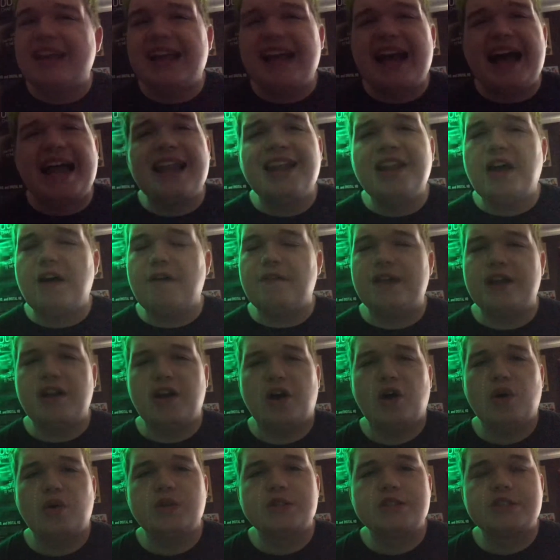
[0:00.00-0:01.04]
I love that
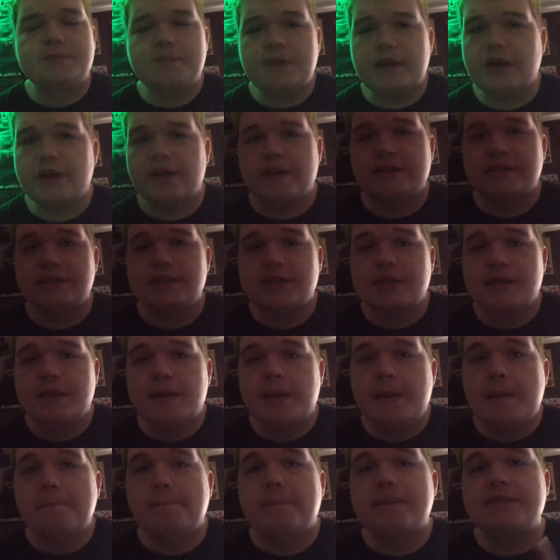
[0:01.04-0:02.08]
whole experience.
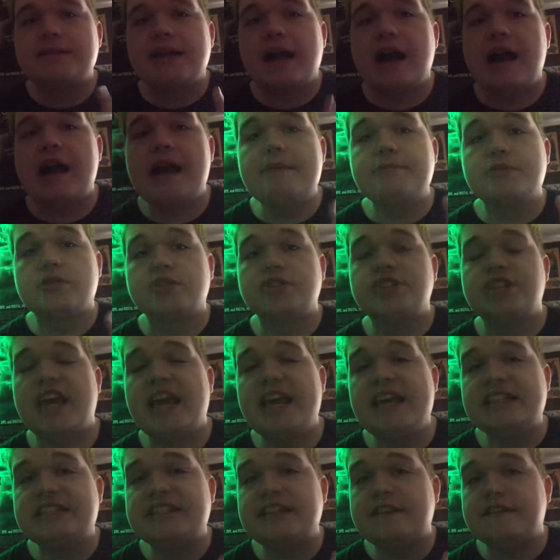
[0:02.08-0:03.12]
But times are
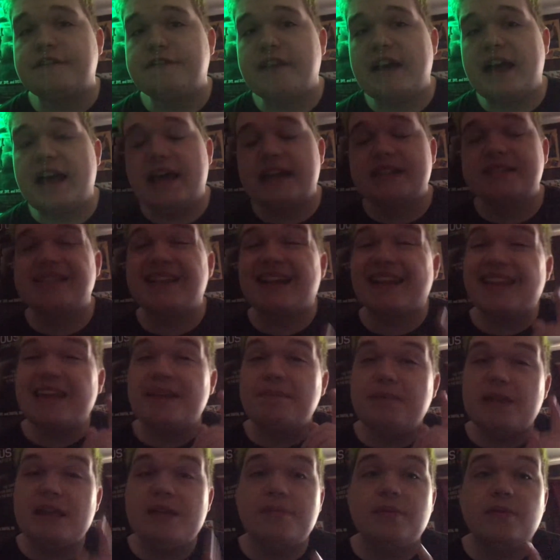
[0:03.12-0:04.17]
changing fast, and I think
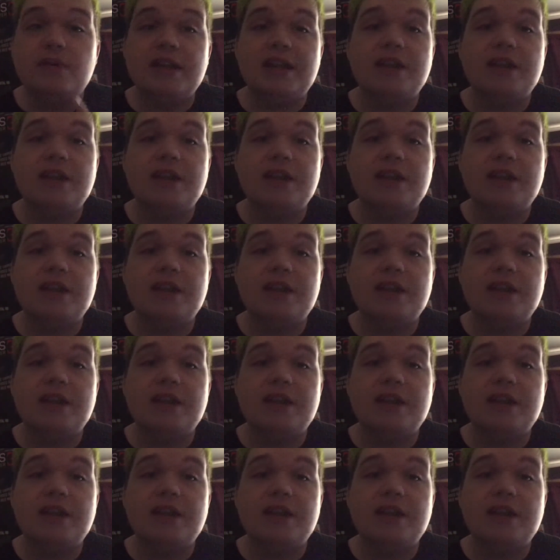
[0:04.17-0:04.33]
people need to